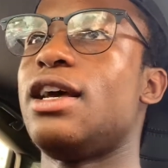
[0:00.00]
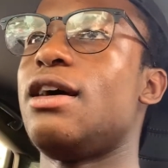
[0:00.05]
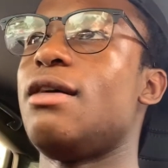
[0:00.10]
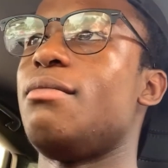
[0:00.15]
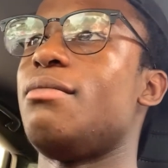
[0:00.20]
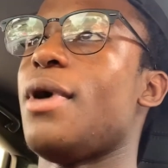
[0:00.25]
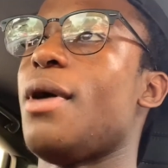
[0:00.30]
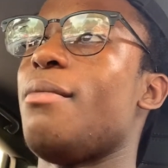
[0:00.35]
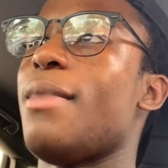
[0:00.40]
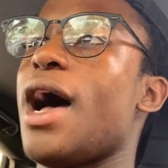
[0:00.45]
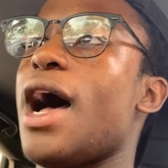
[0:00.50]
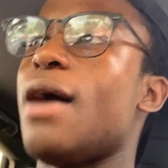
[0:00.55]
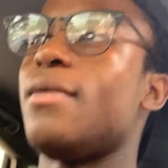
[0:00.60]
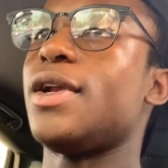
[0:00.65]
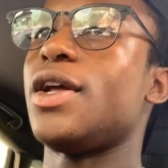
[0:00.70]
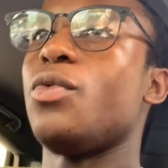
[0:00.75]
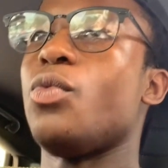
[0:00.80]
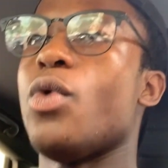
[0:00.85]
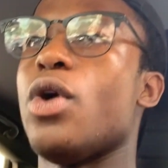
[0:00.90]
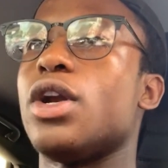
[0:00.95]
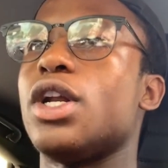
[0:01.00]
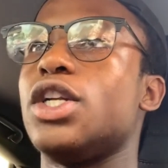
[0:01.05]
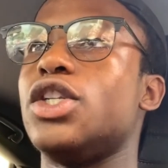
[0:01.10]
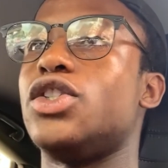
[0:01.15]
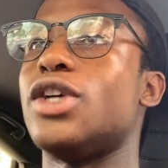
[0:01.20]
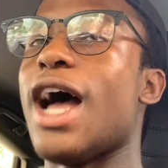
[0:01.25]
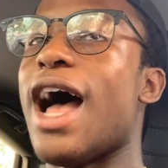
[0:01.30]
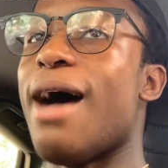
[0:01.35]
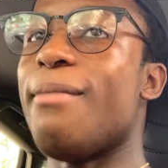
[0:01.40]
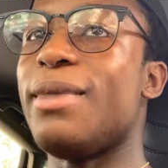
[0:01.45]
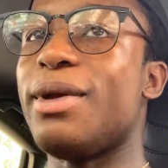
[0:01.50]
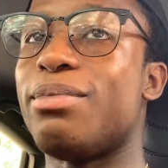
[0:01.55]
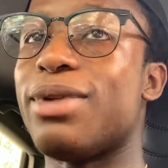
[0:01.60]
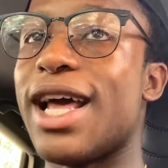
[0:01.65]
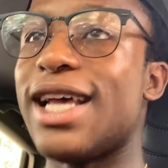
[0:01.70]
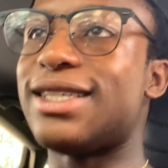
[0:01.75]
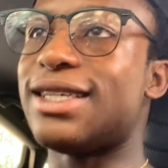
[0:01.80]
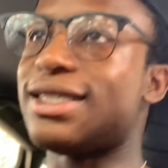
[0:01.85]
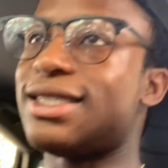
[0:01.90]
My mom didn't want to drive me places,